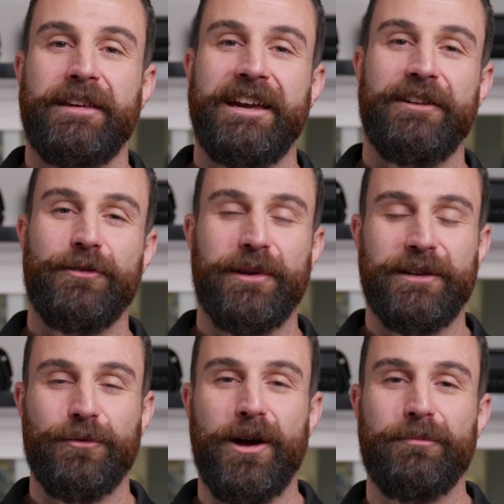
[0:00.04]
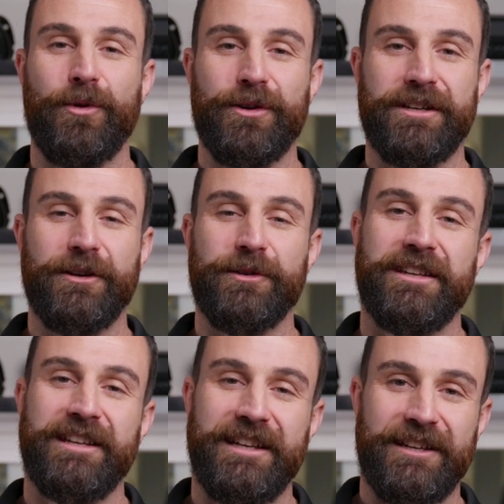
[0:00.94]
Hey everybody, Rob Borden here
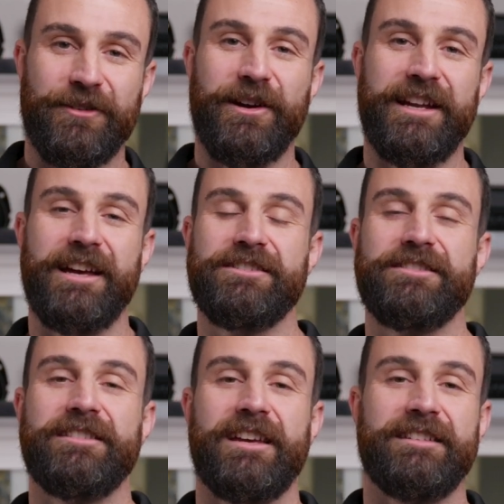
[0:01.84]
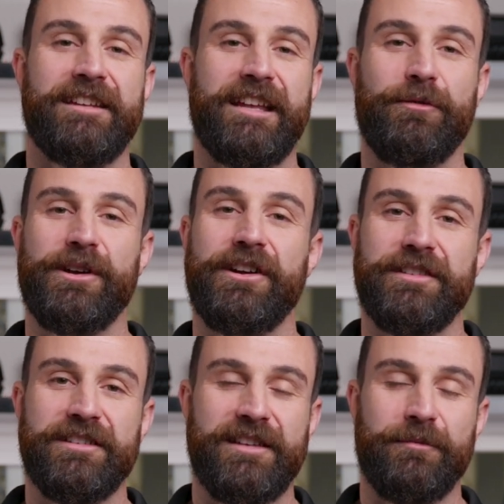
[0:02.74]
with Canadian Crate Engines and today we're here
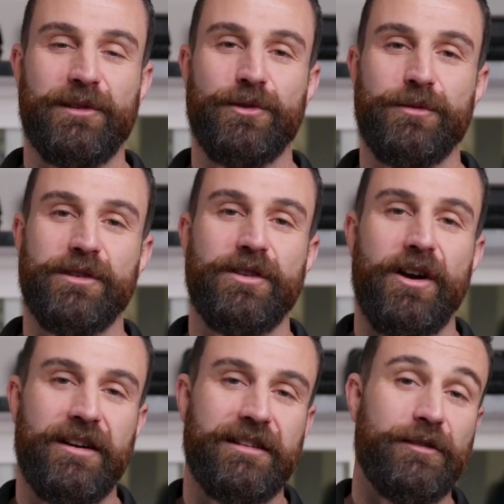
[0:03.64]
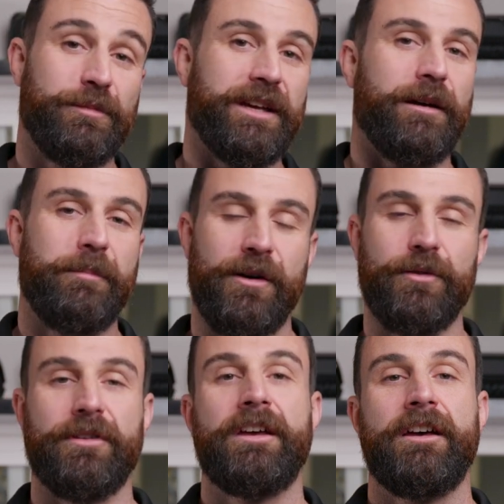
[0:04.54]
in the assembly room to talk a little bit
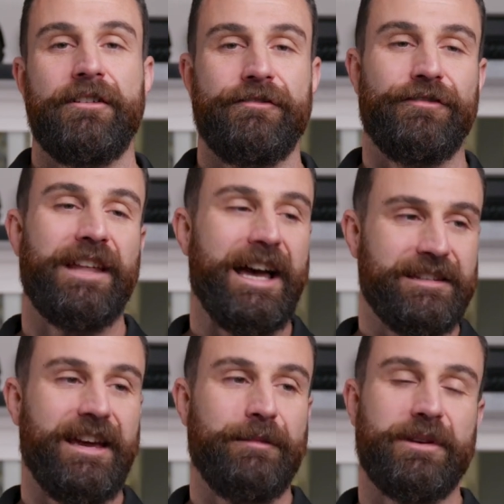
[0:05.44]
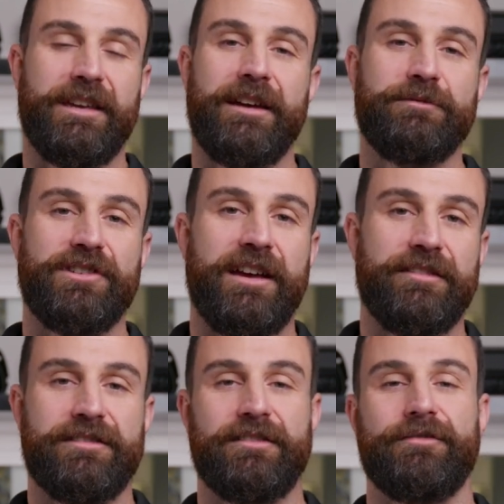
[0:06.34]
about flat tappet
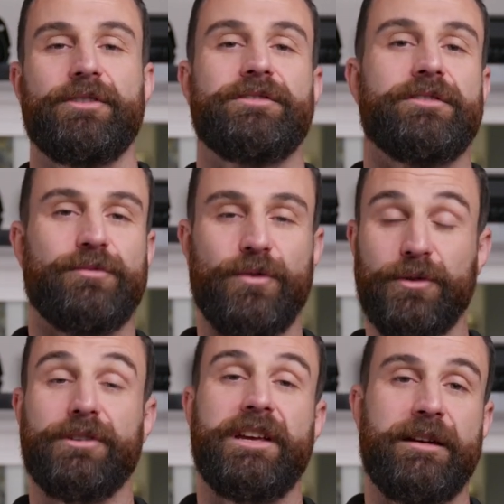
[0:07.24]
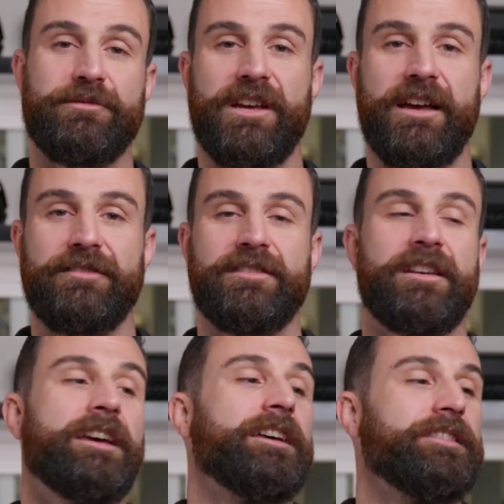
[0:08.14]
camshafts versus roller camshafts,
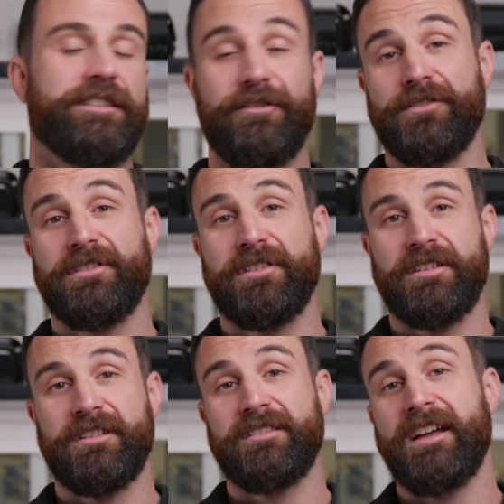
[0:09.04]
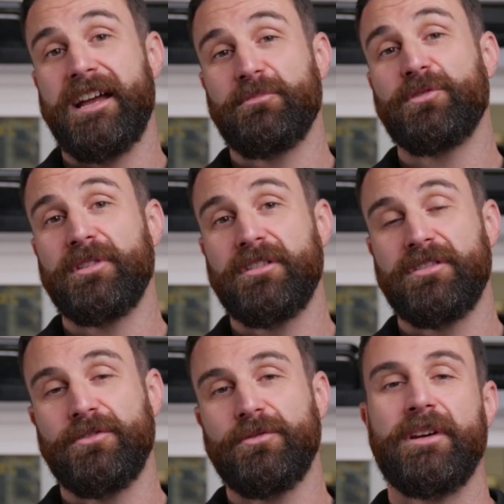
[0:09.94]
the differences in design between the
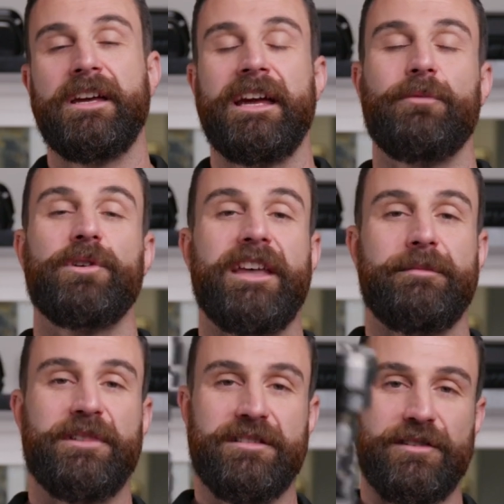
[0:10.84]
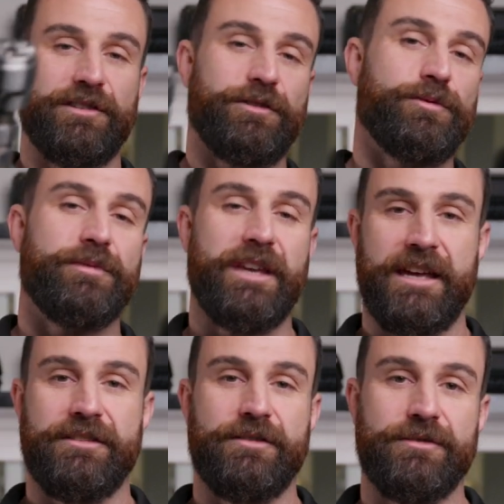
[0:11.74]
two and what that means to you, the end